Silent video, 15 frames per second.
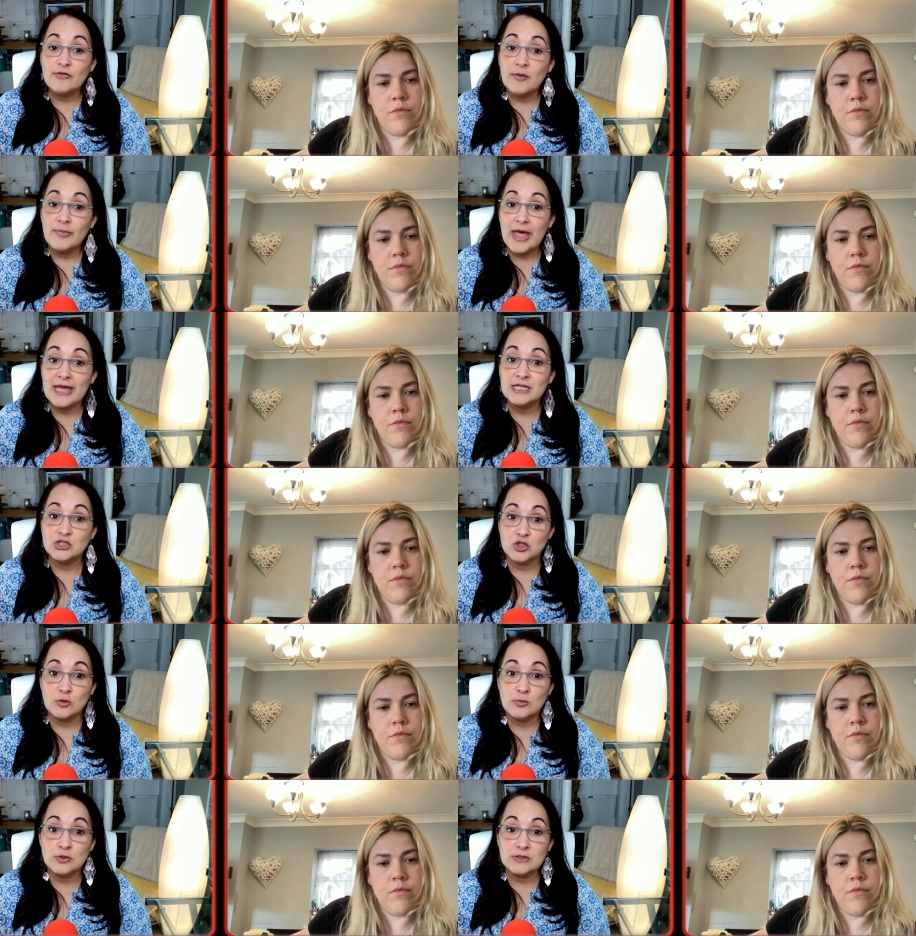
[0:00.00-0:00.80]
Speaker 1: from that
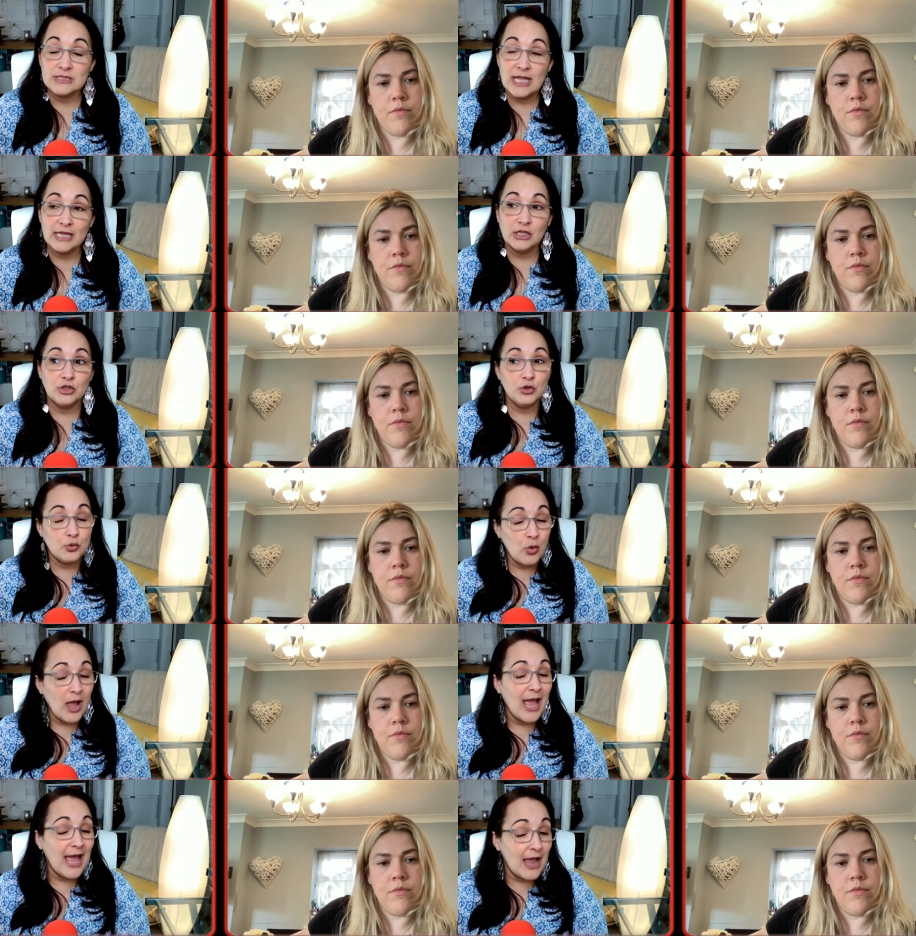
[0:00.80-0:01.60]
is almost like
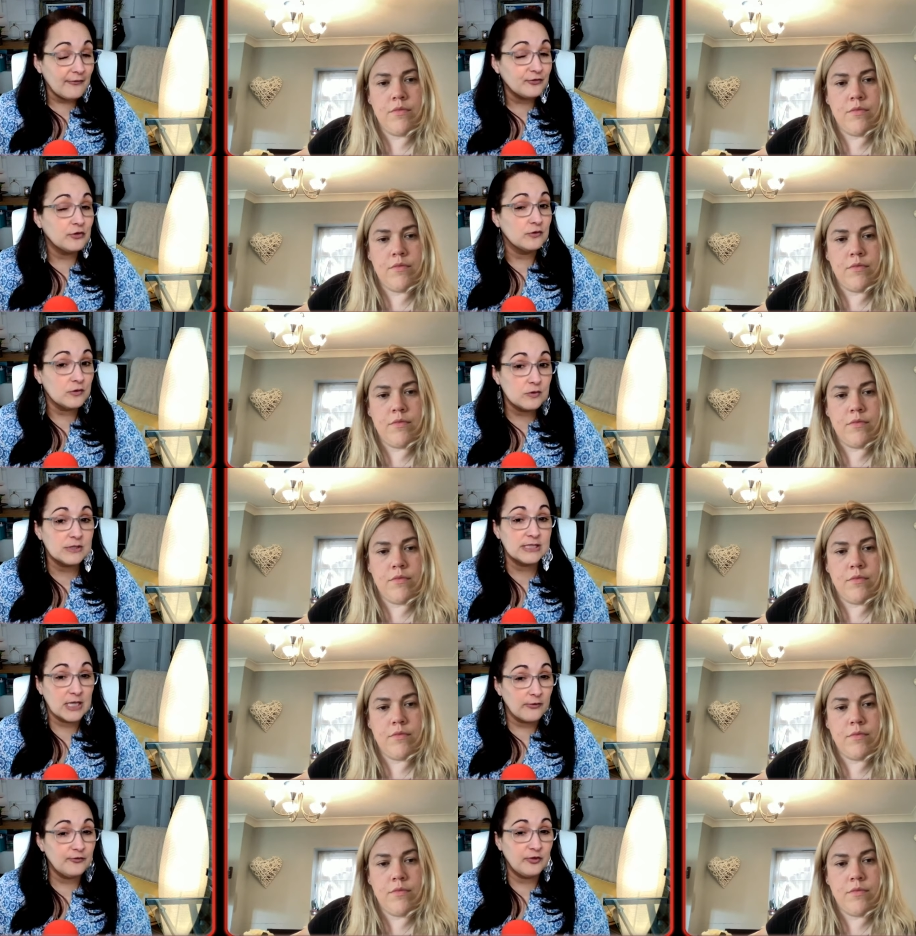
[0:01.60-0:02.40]
you have to do
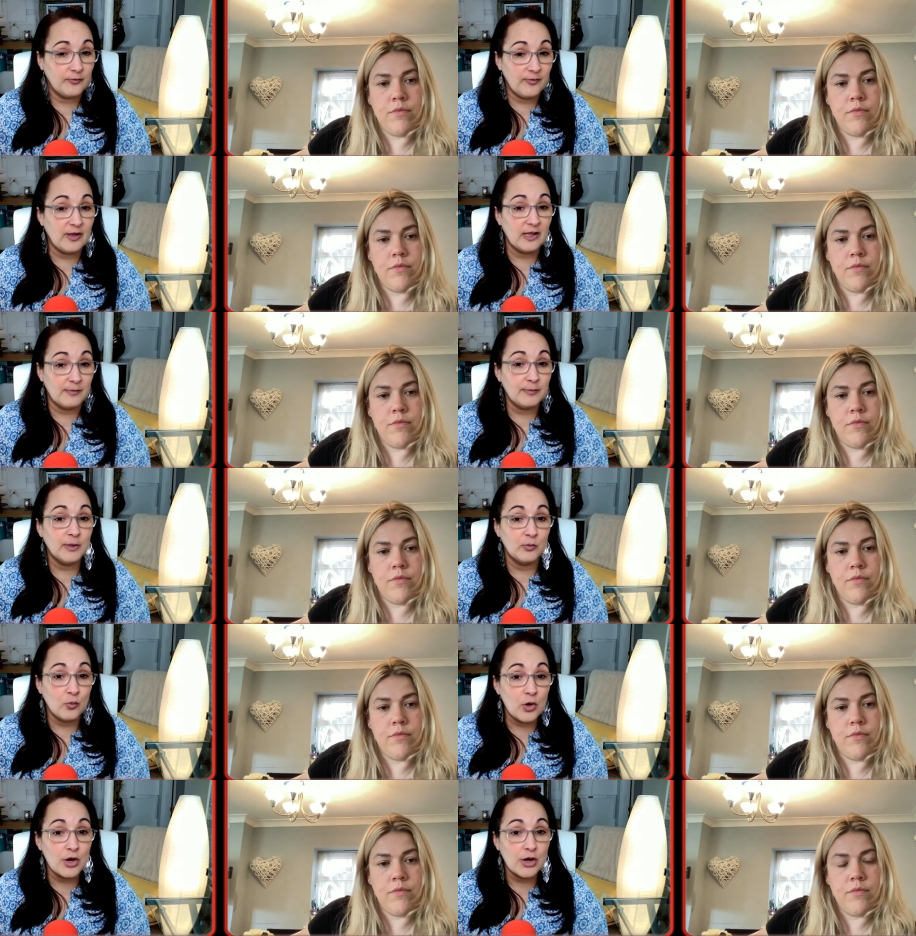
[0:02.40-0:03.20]

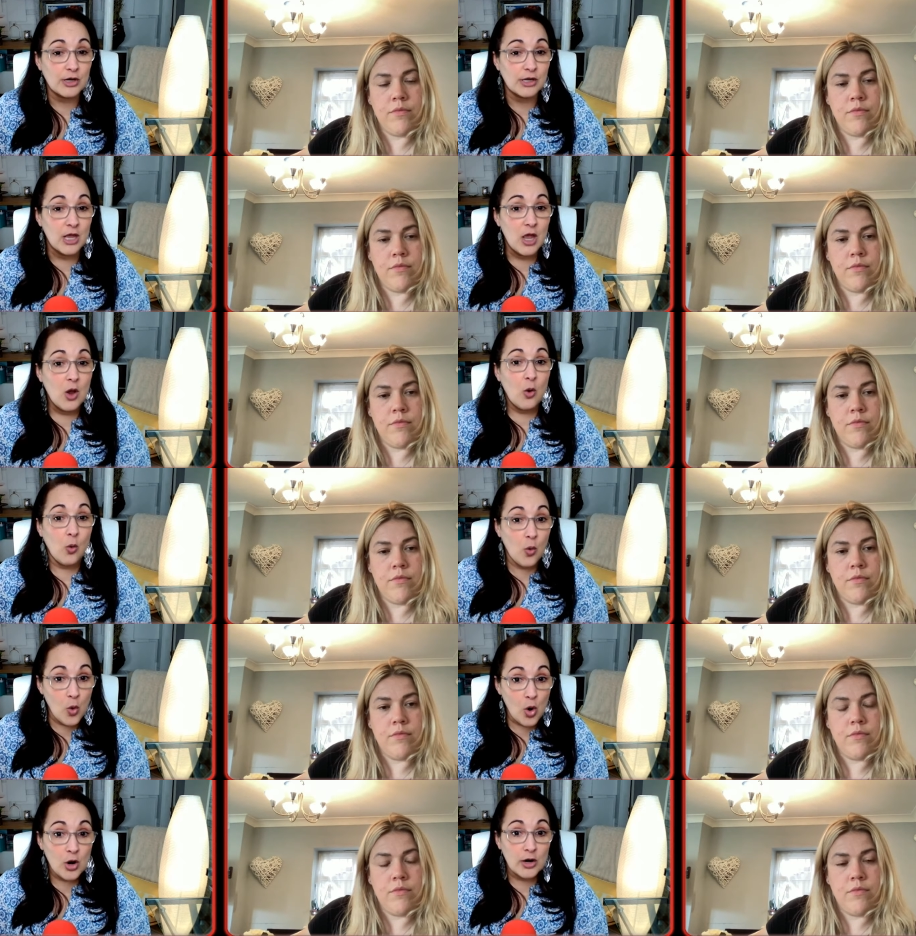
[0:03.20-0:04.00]
self-development work
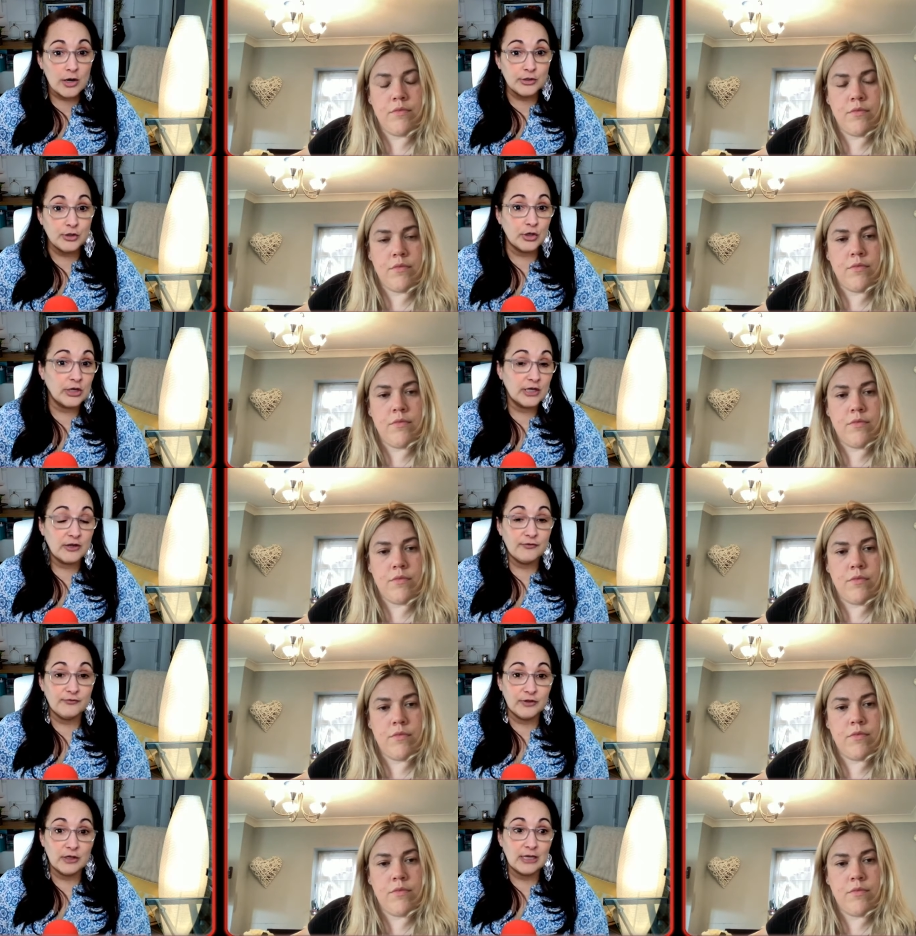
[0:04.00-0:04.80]
or you're going
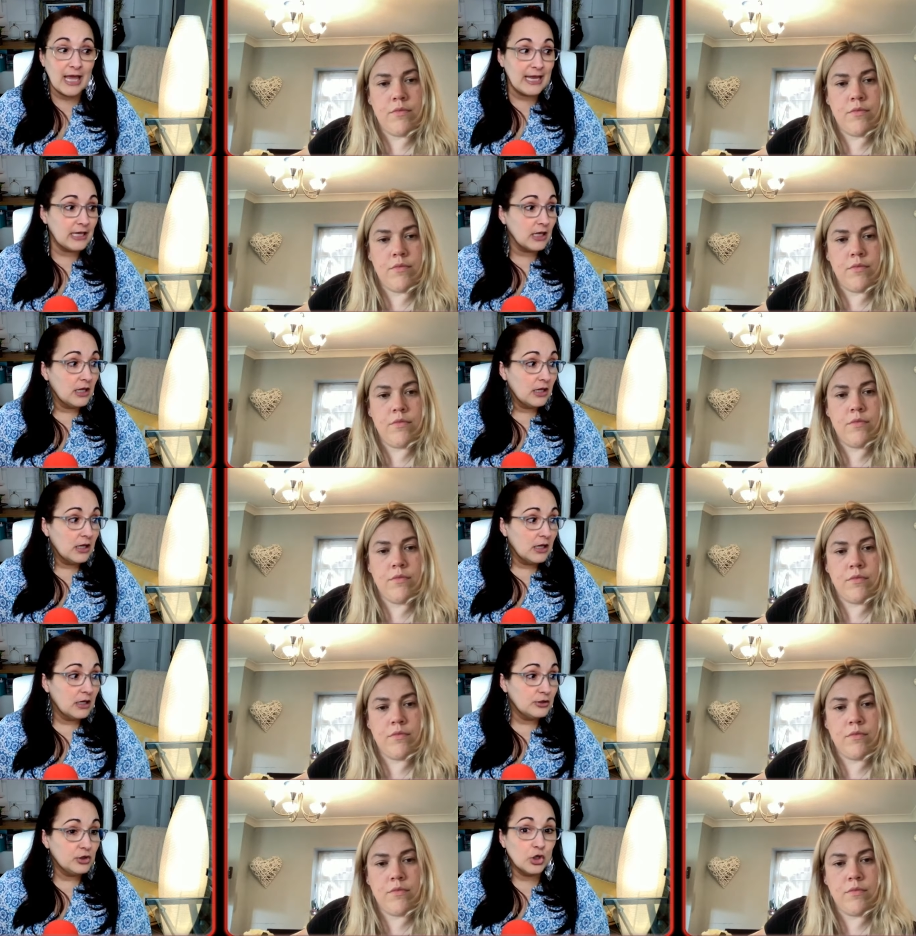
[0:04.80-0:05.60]
to feel like
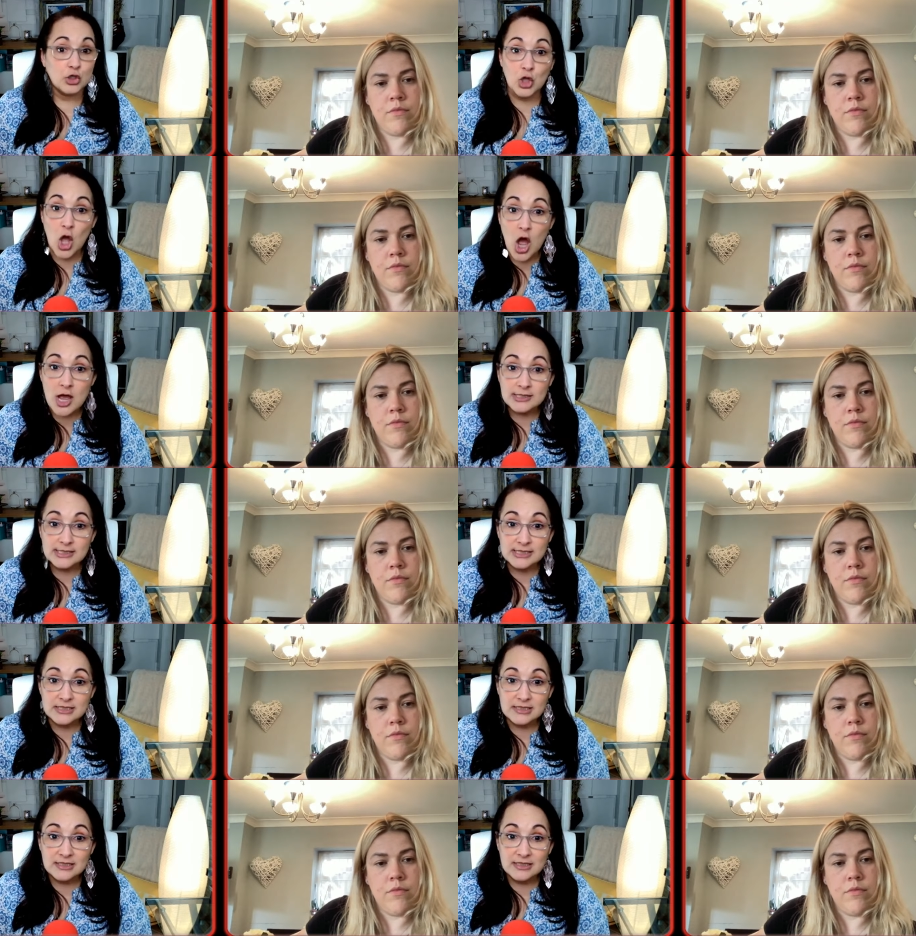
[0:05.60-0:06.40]
you're
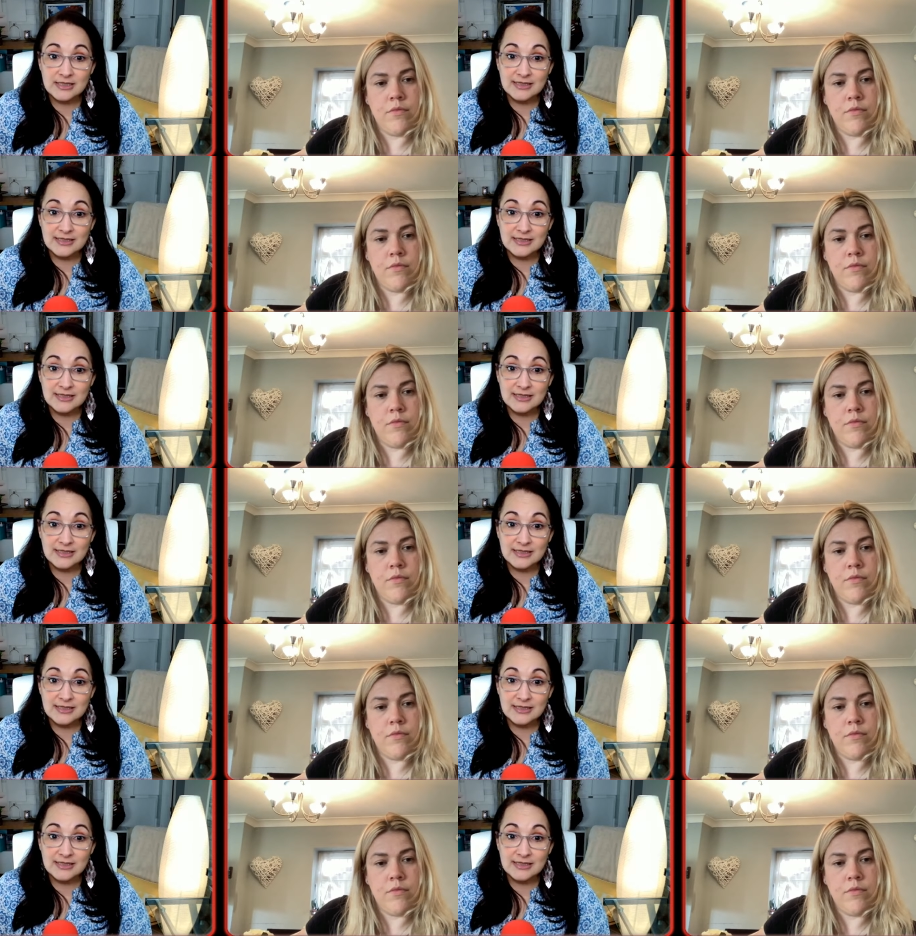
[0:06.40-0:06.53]
lost.